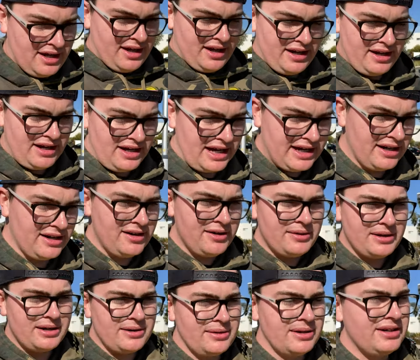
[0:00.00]
Oh, I don't know
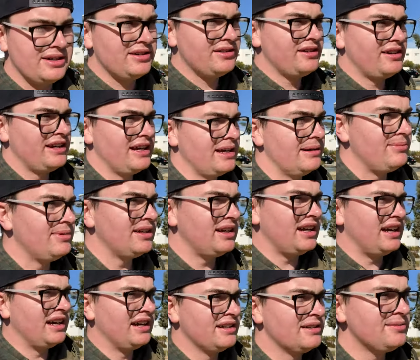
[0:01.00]
what I want to do today, but
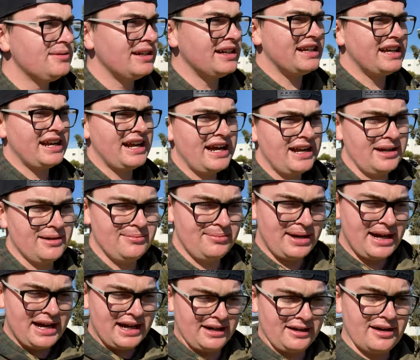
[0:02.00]
I just want to get out and
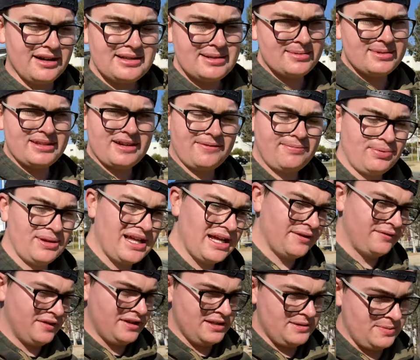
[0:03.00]
about. I got some stuff
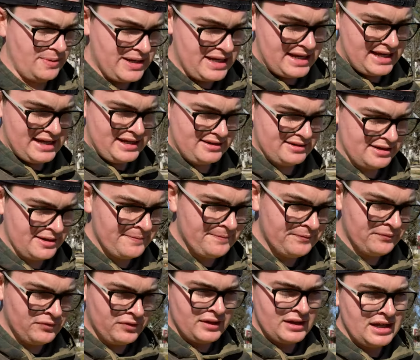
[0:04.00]
planned for this weekend.
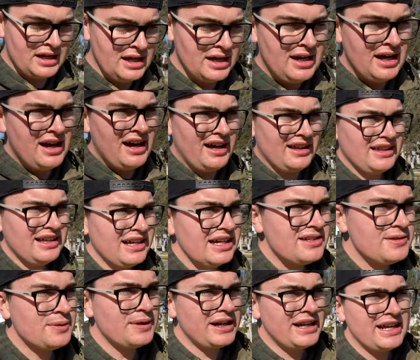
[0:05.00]
I think I
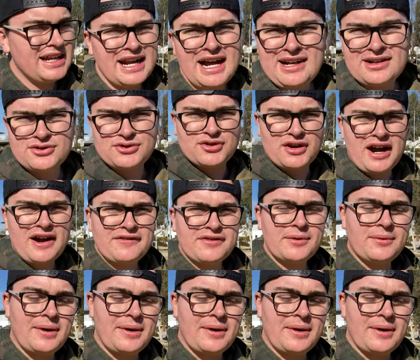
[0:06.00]
just want to get out and drive the